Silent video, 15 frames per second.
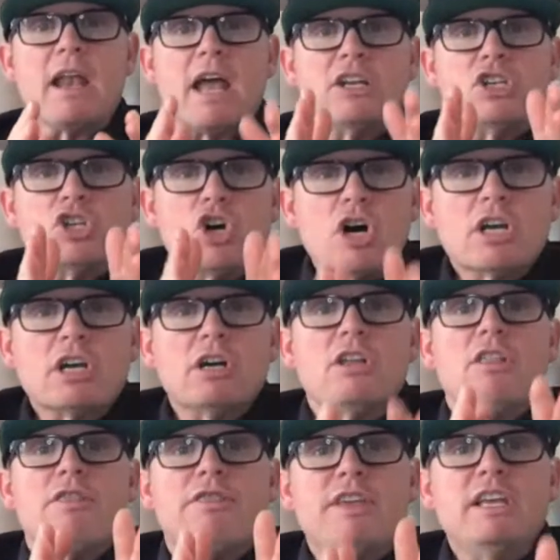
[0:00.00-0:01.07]
I took
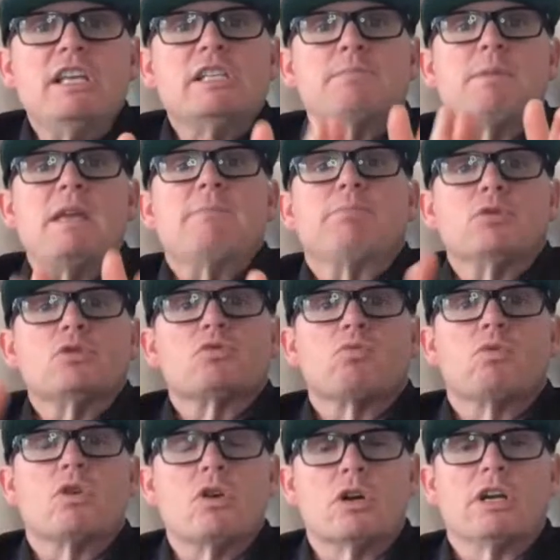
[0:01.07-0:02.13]
these people's
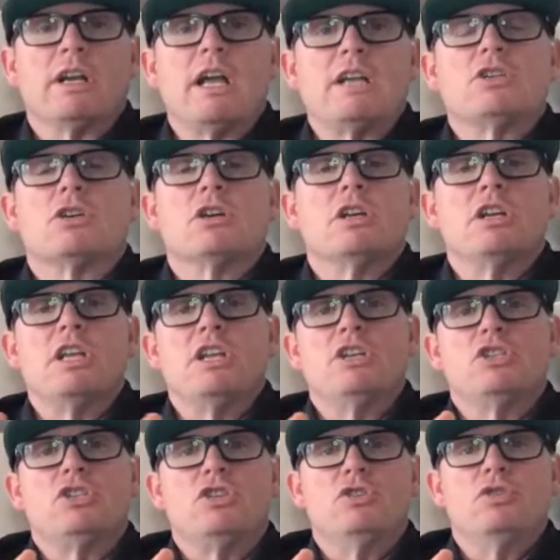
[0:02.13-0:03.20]
work and I turned it
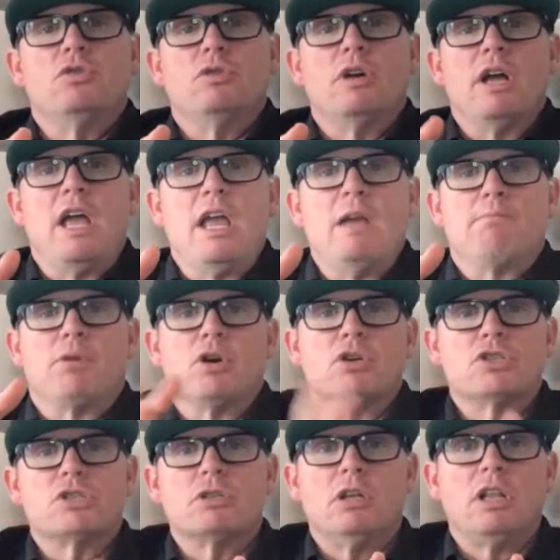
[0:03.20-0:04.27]
into a
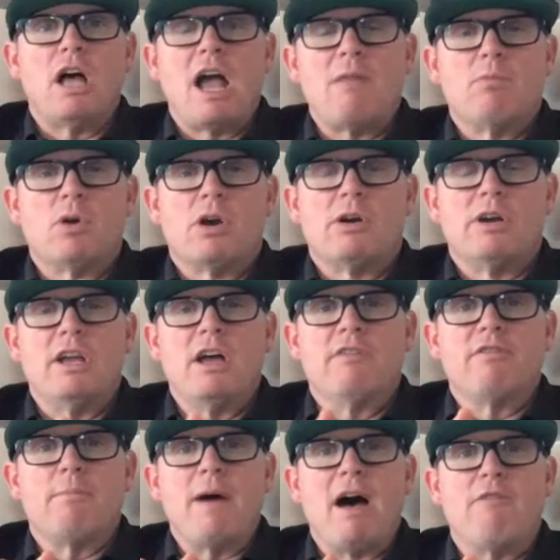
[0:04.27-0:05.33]
personal library
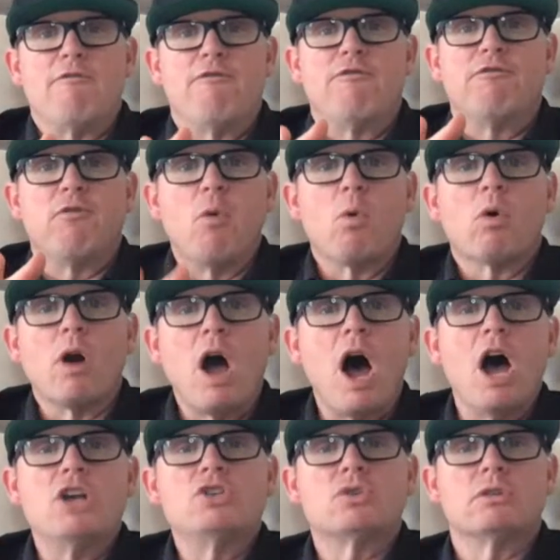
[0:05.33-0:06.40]
of about
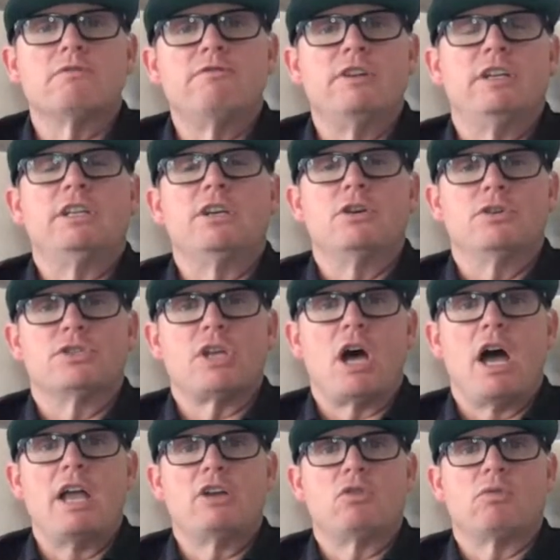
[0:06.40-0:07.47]
400 videos
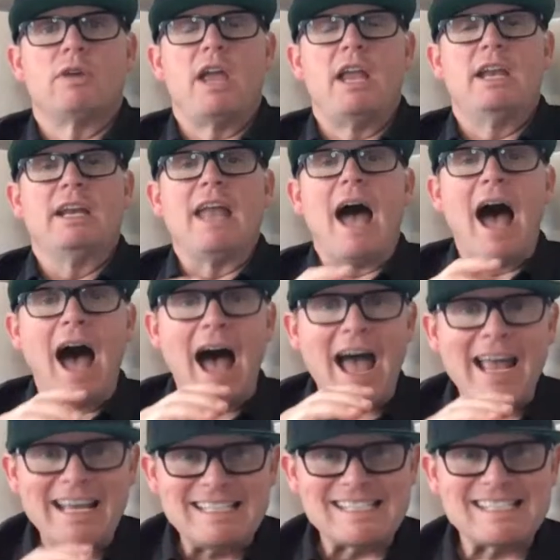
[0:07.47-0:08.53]
I created,
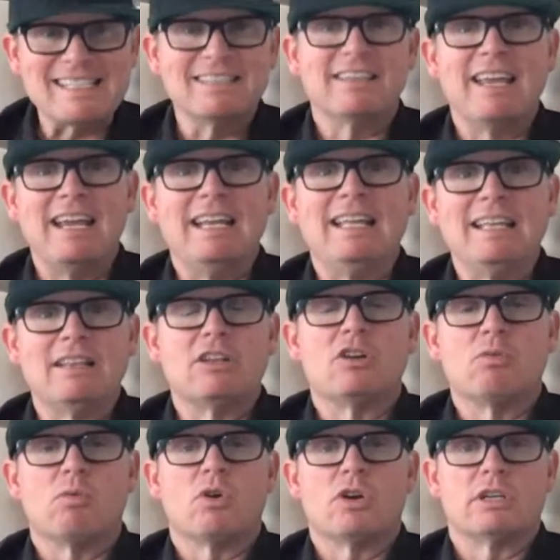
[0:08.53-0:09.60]
isolating
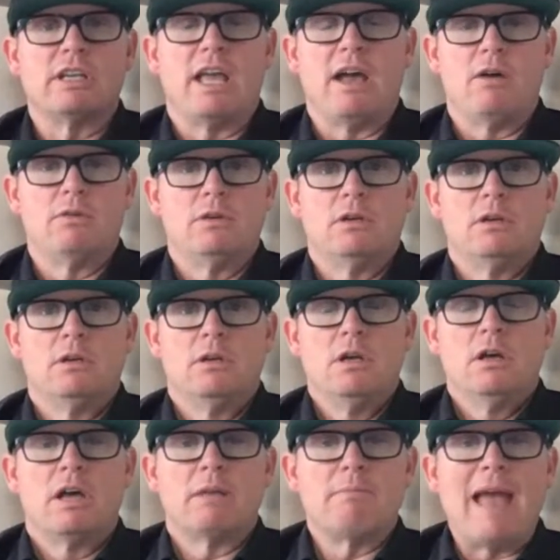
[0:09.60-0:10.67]
their work down.
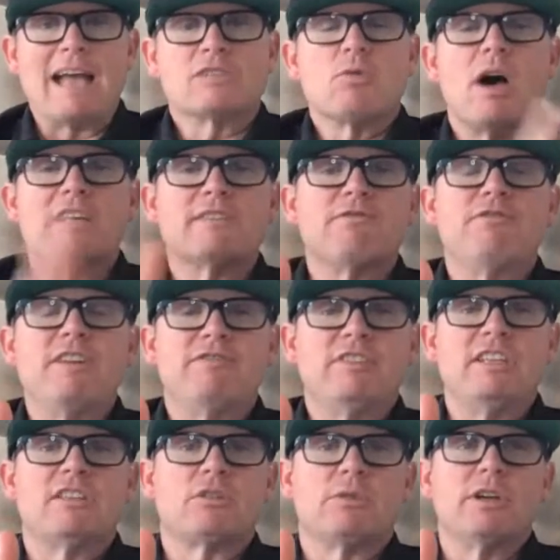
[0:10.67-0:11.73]
Like Maxwell has
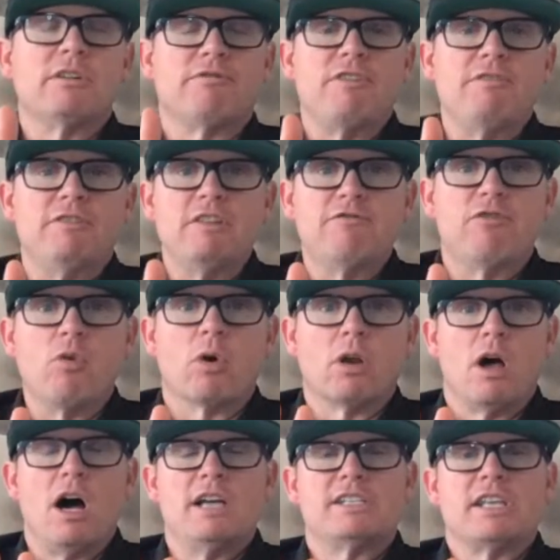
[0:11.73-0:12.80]
53 or 54
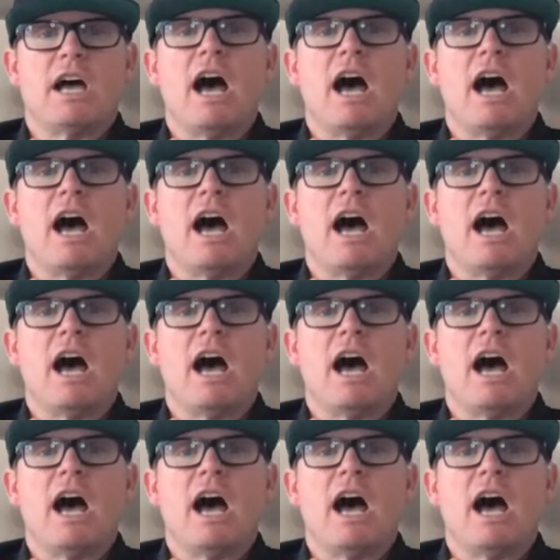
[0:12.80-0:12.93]
laws.